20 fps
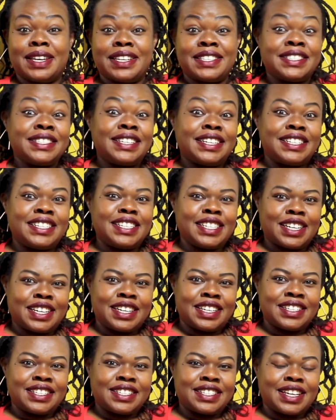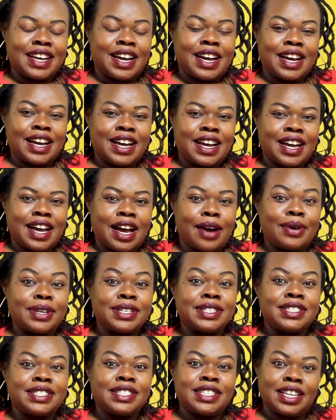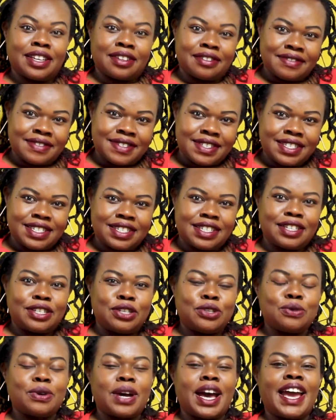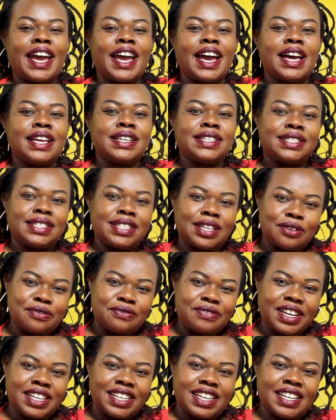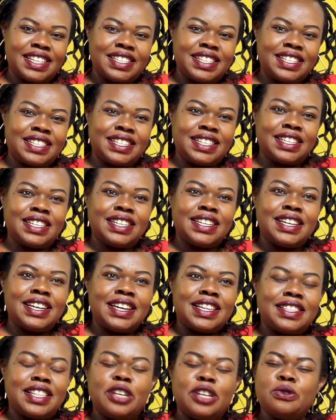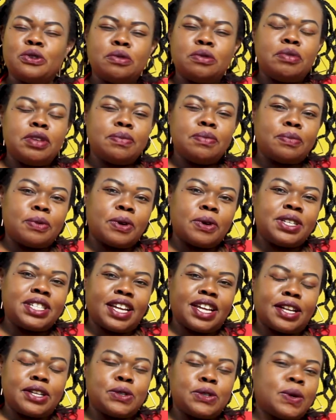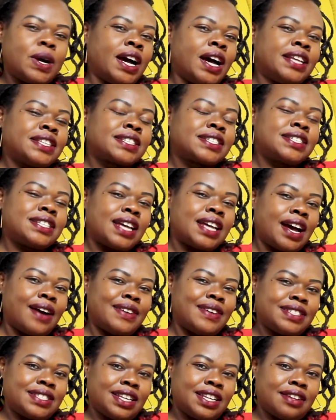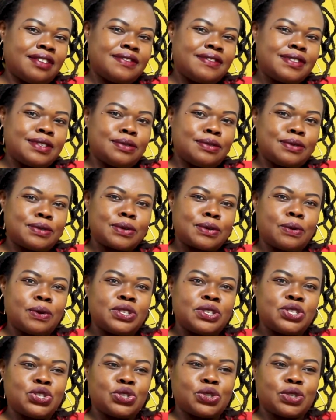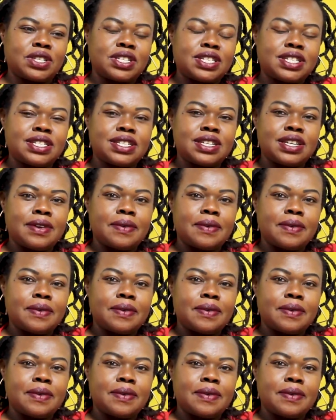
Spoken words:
are setting ourselves to self identity, then it would be important to ask ourselves those questions.